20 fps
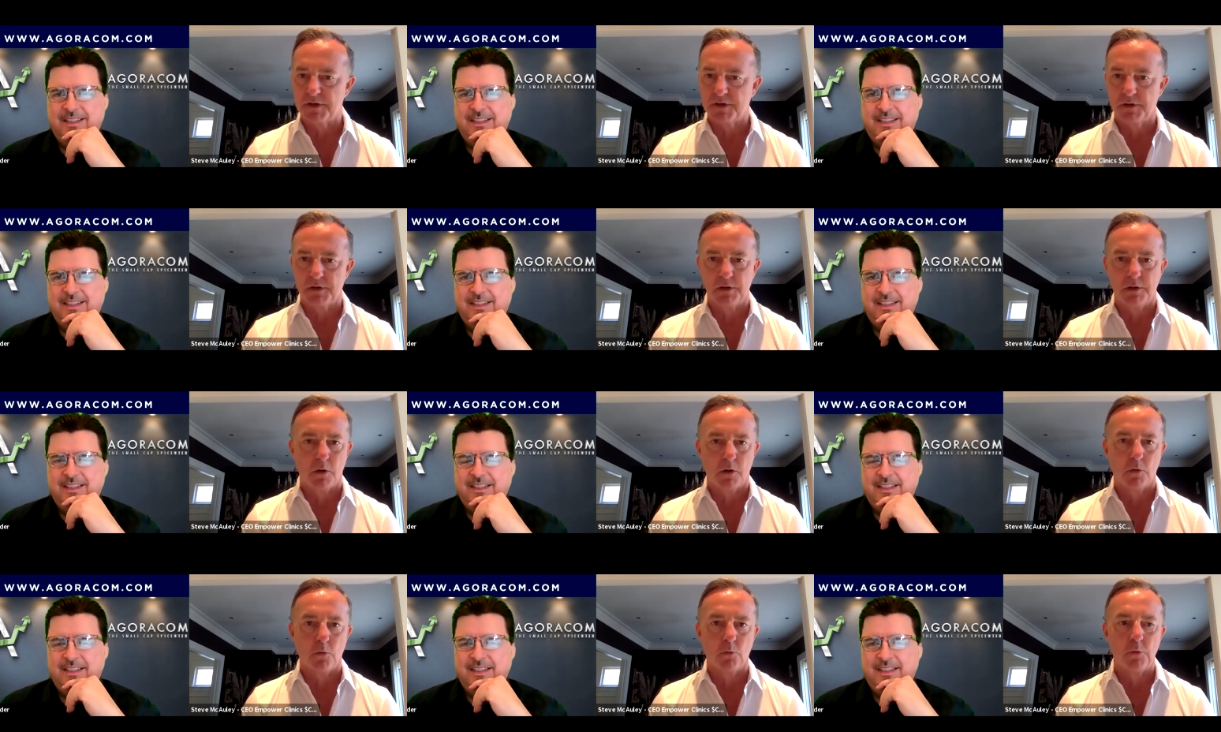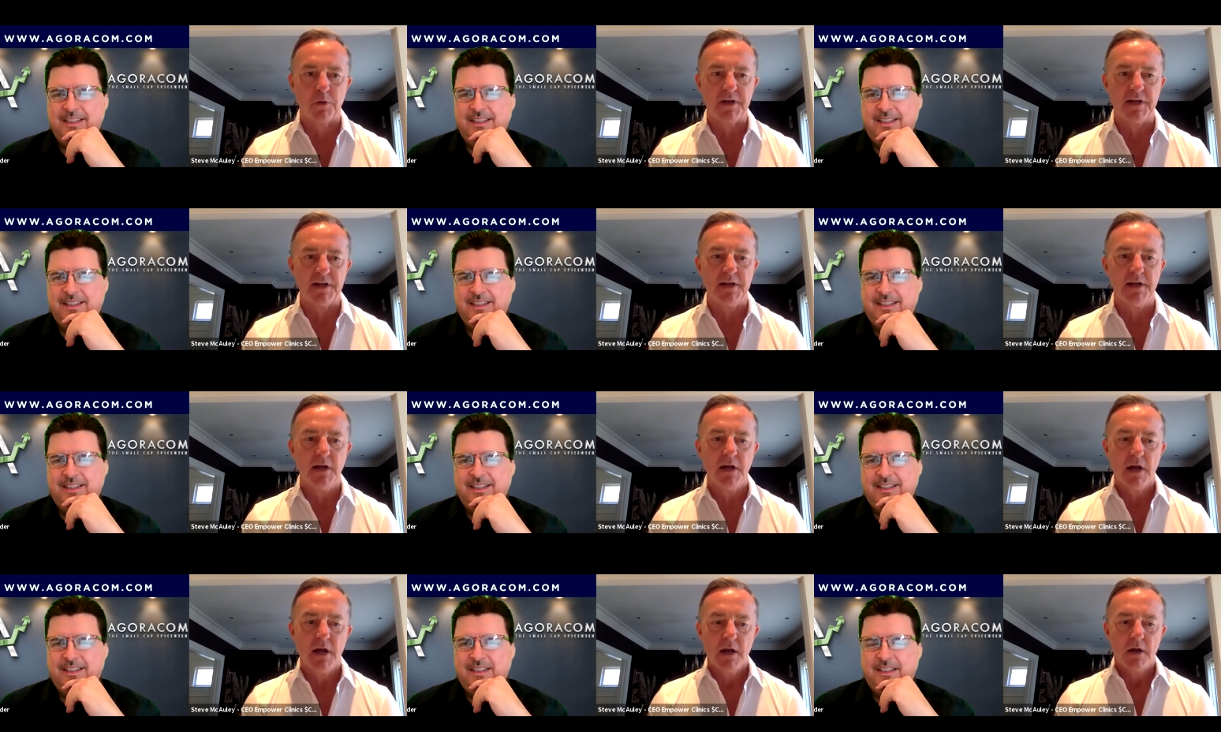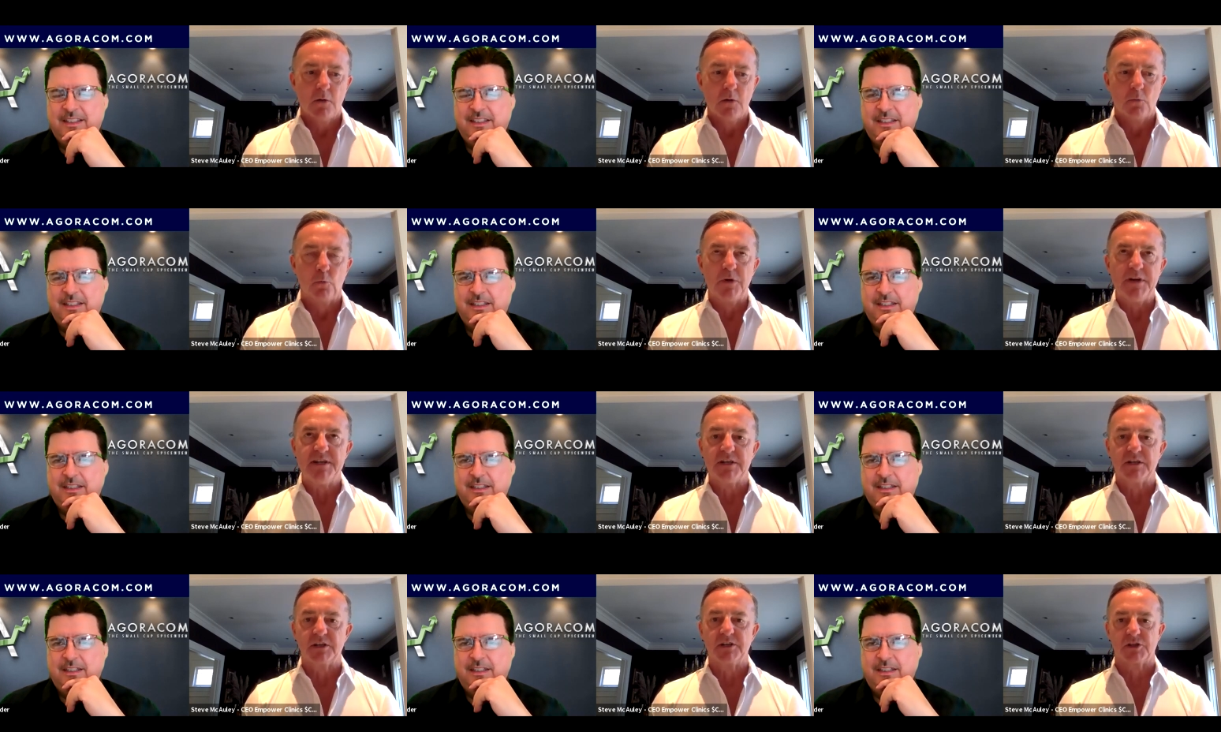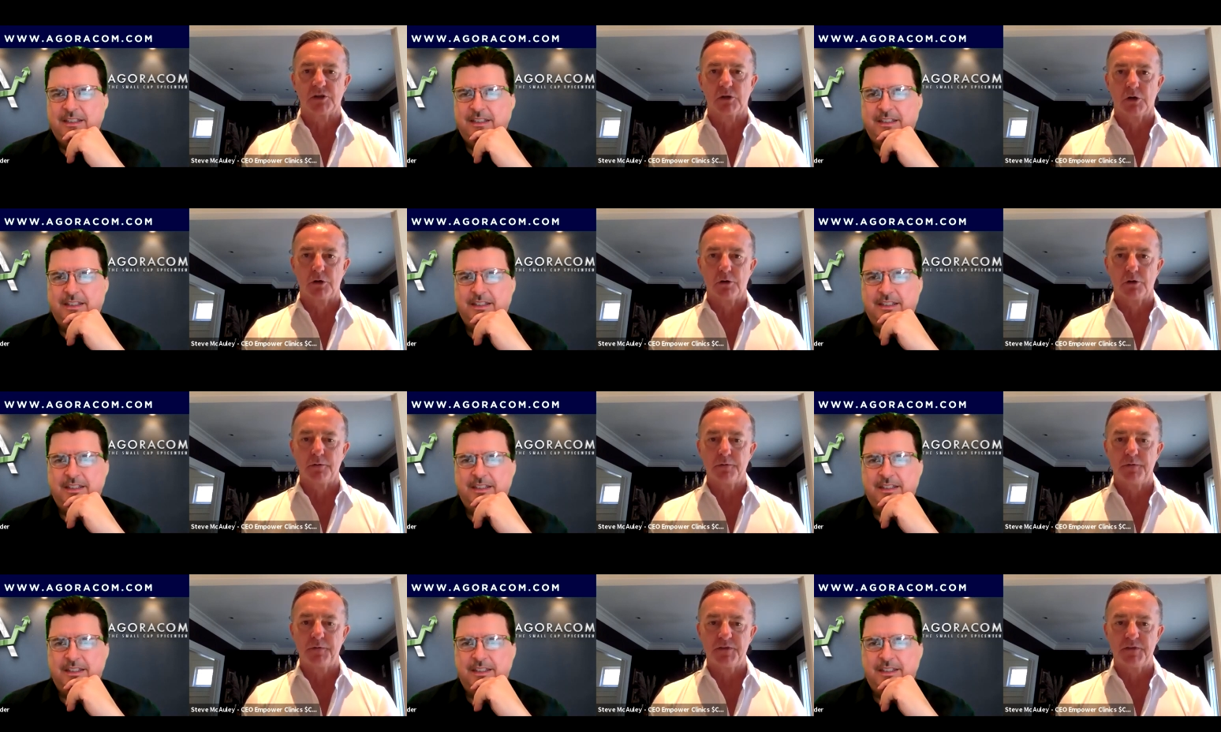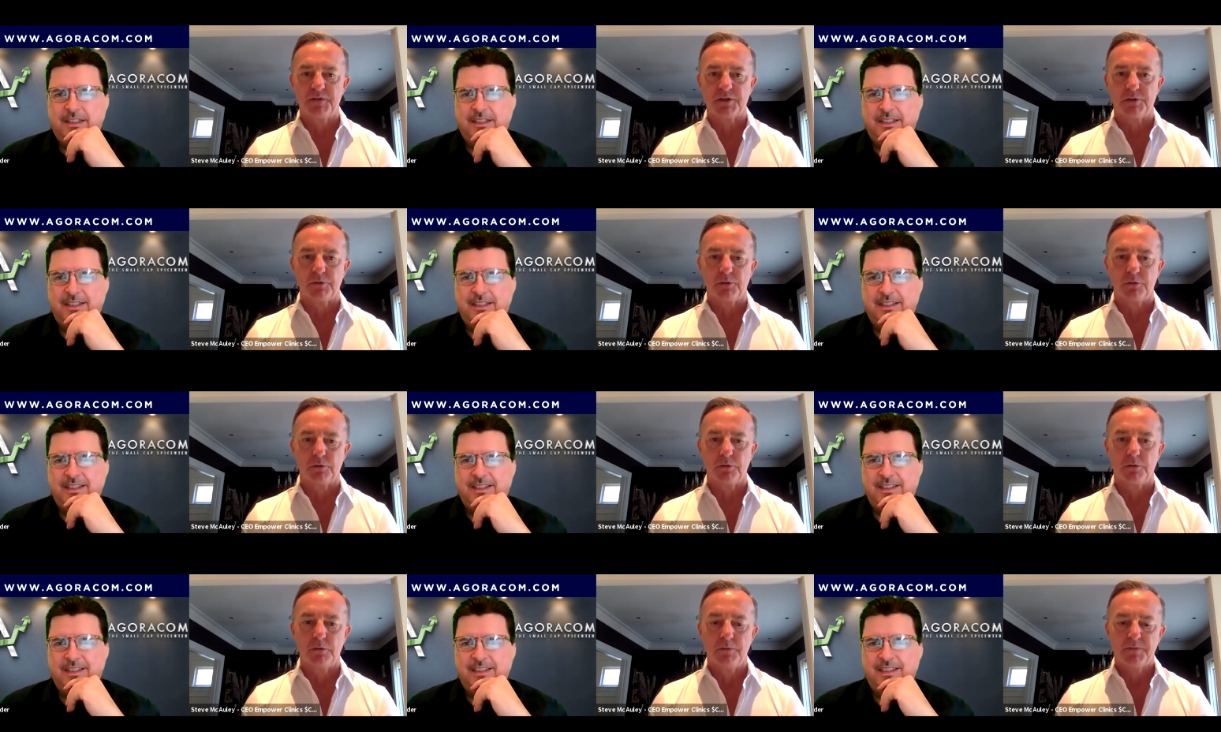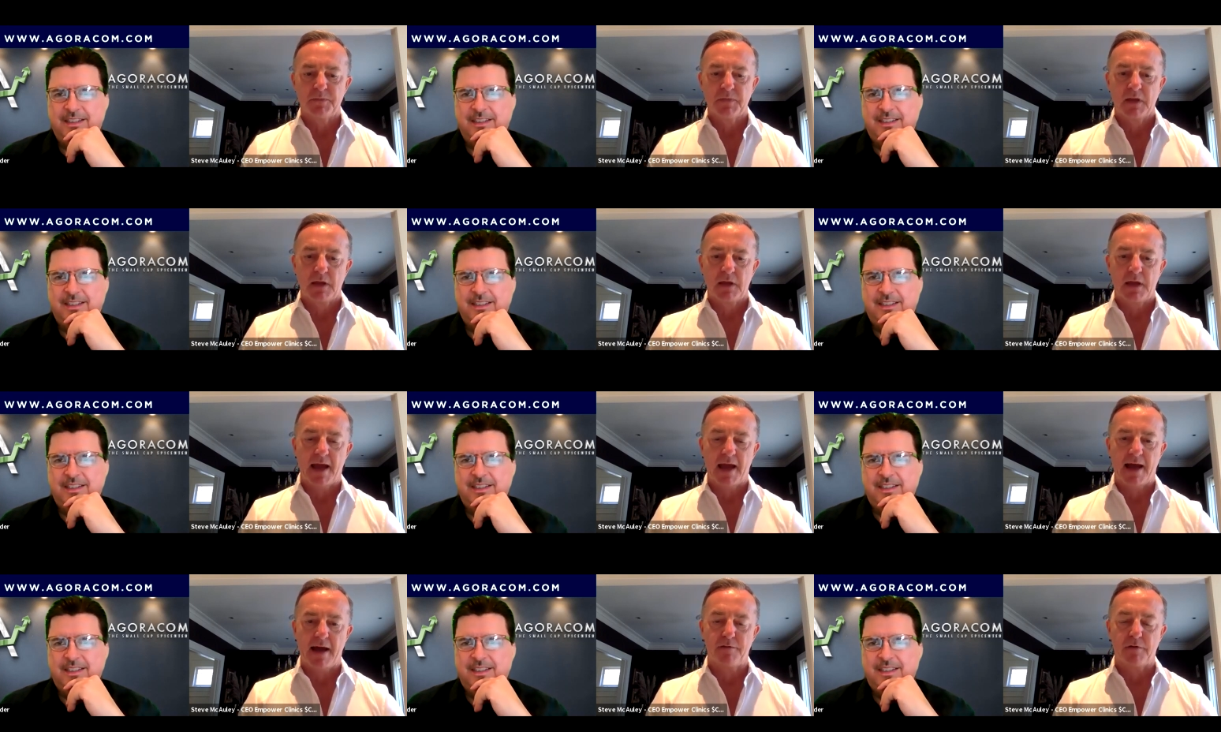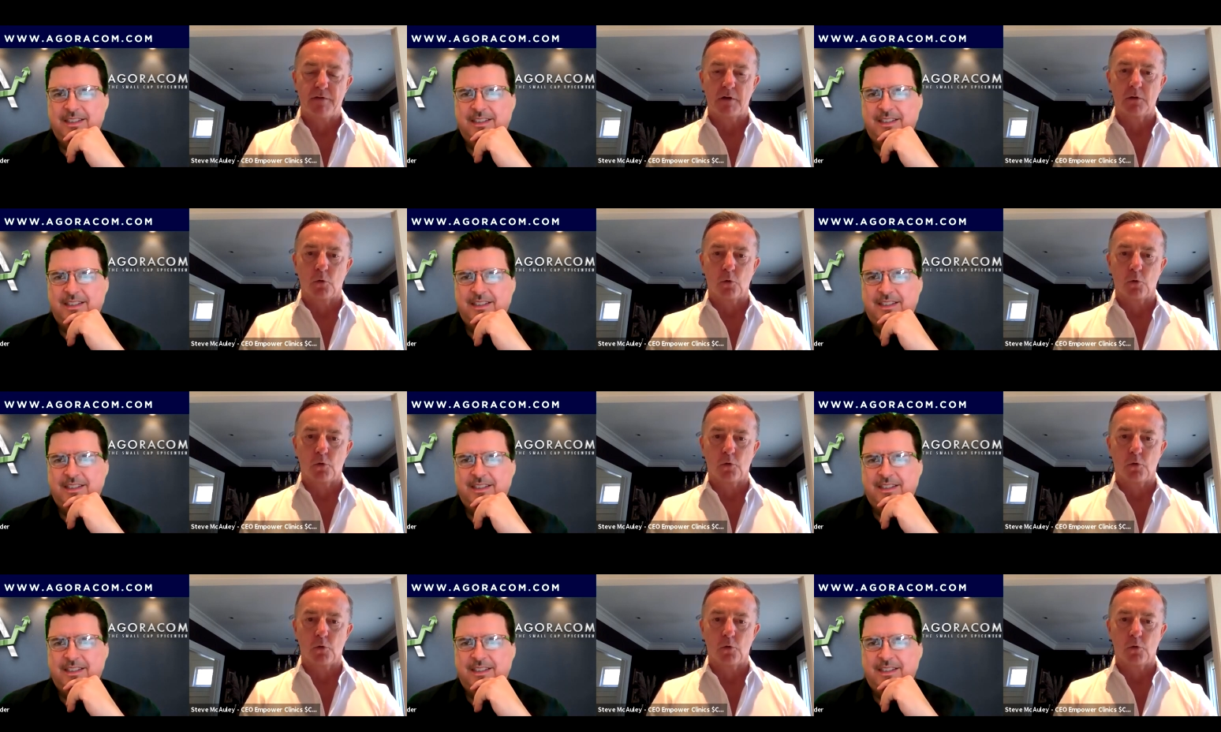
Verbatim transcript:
Speaker 1: You know, we, we deserve to have our